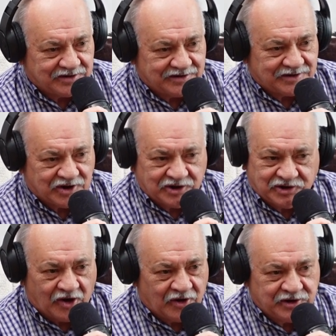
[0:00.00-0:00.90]
Yeah, if I
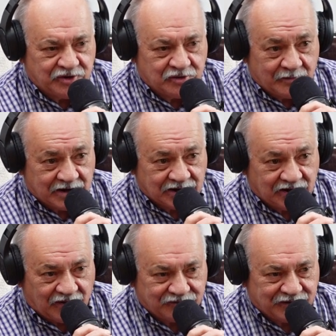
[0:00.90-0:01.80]
die doing what I
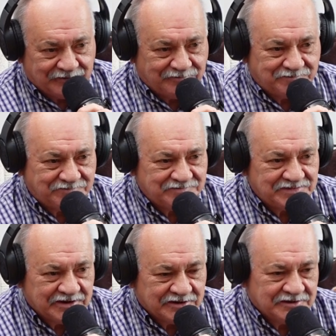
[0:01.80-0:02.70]
love. Yeah,
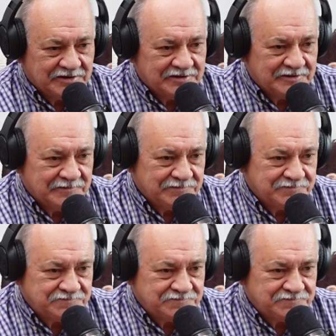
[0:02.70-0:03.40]
I know.